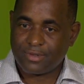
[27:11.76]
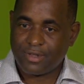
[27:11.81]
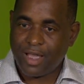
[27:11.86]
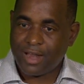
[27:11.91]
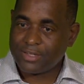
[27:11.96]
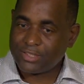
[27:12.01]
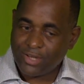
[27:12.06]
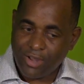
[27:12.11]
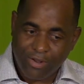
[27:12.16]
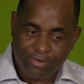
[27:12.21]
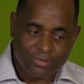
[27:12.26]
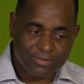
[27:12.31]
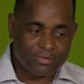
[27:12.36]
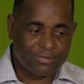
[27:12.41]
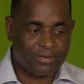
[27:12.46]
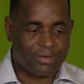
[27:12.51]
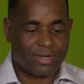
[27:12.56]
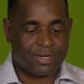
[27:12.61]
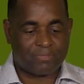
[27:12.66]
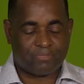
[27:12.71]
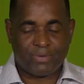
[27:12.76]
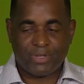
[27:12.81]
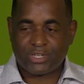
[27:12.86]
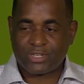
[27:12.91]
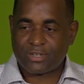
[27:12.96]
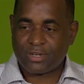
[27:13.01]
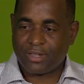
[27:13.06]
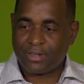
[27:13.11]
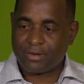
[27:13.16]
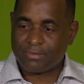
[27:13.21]
And down at
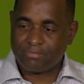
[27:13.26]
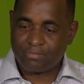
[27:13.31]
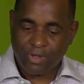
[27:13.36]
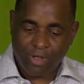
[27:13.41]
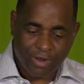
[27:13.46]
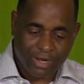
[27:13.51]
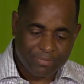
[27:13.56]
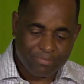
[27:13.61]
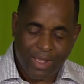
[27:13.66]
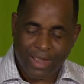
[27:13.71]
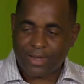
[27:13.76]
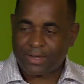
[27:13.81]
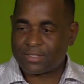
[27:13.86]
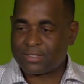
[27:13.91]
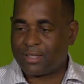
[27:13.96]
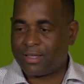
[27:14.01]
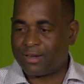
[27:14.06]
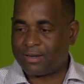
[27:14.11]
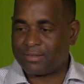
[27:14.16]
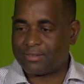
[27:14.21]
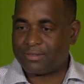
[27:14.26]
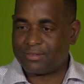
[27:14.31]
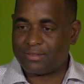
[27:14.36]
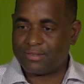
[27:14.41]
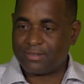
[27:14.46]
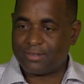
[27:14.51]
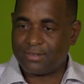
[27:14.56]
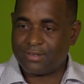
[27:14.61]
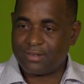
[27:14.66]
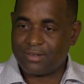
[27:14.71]
Pishley and down at Bacatel,
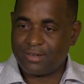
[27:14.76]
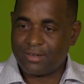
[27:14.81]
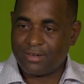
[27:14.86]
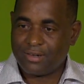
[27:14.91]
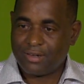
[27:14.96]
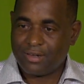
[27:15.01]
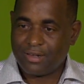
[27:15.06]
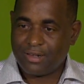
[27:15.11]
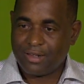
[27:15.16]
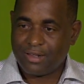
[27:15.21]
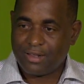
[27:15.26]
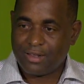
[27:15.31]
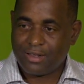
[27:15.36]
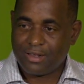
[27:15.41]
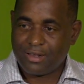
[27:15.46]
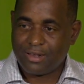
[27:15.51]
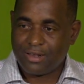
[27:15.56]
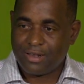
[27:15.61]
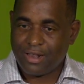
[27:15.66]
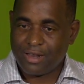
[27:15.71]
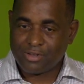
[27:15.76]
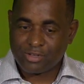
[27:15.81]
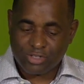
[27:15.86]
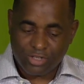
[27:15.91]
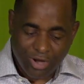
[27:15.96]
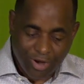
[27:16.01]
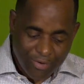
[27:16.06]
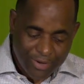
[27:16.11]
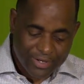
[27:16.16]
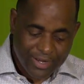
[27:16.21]

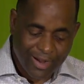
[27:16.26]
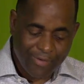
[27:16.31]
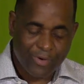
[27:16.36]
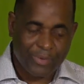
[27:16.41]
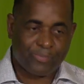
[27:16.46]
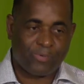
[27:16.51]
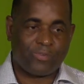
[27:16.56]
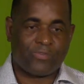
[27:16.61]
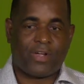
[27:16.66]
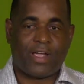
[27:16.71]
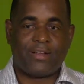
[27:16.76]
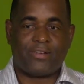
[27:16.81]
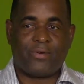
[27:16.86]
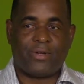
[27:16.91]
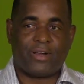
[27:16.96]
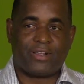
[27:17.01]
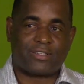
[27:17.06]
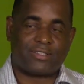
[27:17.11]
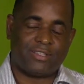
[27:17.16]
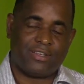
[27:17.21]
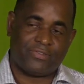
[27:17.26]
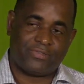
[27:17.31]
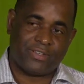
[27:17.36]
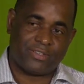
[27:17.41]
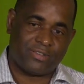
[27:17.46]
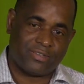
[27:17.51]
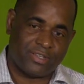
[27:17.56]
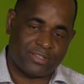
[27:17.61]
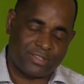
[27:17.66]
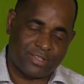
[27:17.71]
ensuring that we provide greater safety
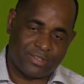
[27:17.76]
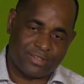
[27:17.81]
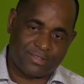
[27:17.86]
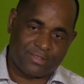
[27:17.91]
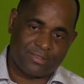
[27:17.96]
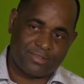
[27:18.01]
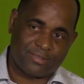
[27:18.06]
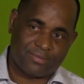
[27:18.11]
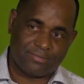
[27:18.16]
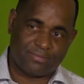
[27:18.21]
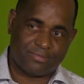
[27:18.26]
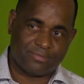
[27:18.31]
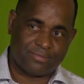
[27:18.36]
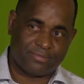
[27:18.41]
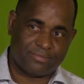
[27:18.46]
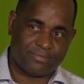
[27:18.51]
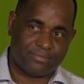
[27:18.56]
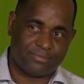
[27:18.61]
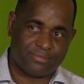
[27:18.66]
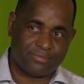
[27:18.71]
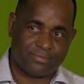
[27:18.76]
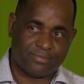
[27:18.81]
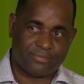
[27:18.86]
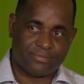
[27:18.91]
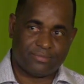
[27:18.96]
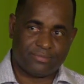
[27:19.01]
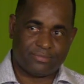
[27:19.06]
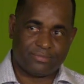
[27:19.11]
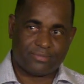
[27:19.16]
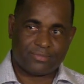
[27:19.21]
to the citizens
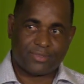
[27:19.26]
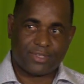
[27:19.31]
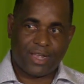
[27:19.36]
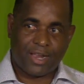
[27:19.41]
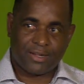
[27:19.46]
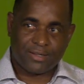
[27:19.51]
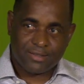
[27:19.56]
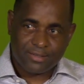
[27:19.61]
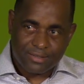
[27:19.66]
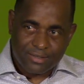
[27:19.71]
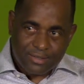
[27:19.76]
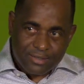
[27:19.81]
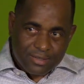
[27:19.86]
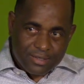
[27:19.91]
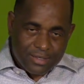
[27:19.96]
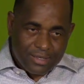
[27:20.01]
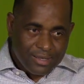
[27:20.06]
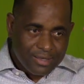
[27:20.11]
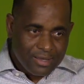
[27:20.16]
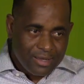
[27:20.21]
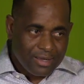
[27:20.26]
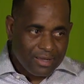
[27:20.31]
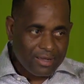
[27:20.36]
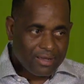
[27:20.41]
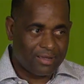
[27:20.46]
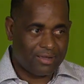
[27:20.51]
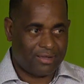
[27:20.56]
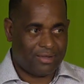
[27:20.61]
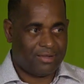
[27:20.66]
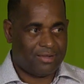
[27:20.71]
and
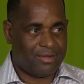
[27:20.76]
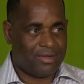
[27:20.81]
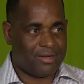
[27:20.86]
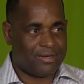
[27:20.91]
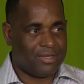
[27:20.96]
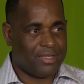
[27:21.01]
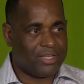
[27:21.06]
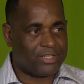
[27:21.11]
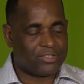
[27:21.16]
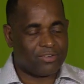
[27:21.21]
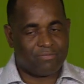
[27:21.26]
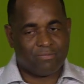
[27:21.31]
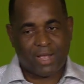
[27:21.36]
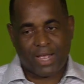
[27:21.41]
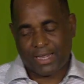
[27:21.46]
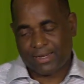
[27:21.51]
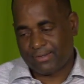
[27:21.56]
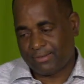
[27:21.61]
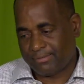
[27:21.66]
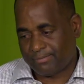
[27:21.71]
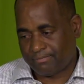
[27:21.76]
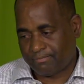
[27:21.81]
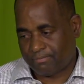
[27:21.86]
ease of mind.